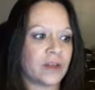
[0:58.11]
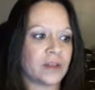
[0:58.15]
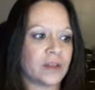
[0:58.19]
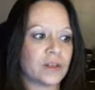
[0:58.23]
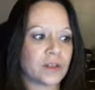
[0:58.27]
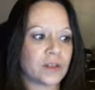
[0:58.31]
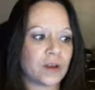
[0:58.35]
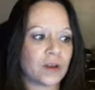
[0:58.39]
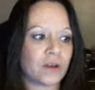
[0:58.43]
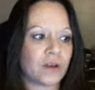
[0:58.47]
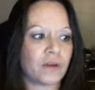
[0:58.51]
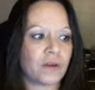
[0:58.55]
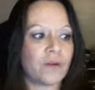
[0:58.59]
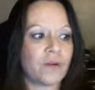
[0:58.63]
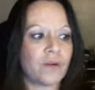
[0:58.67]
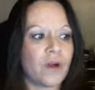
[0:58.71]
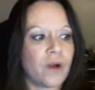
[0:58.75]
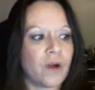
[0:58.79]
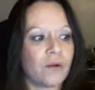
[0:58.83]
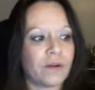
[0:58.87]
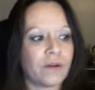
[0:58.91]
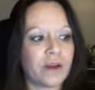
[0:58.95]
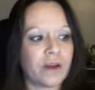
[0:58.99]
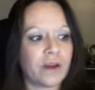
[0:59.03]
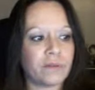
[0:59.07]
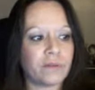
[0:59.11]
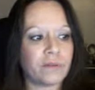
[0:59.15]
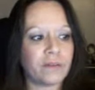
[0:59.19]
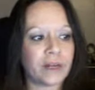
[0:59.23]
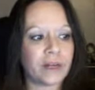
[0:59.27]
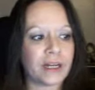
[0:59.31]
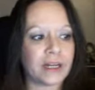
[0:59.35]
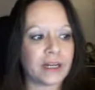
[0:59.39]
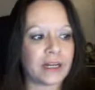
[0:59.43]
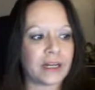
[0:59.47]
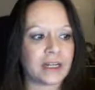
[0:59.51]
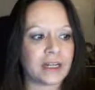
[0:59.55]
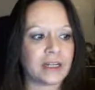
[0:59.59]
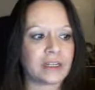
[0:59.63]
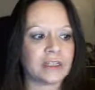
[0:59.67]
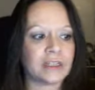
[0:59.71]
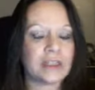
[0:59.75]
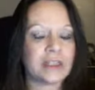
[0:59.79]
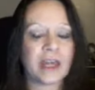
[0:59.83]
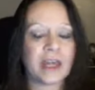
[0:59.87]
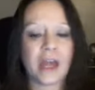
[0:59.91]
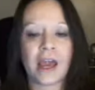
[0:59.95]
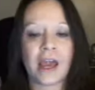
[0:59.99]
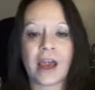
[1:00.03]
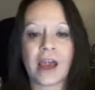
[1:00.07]
So what I'm reading is
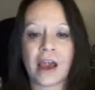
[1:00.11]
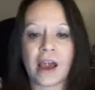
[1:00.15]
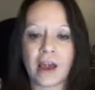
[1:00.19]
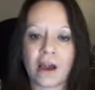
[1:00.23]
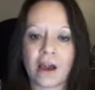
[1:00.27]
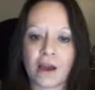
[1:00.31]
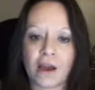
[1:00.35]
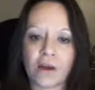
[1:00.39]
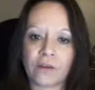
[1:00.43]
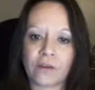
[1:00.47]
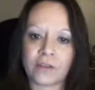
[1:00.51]
how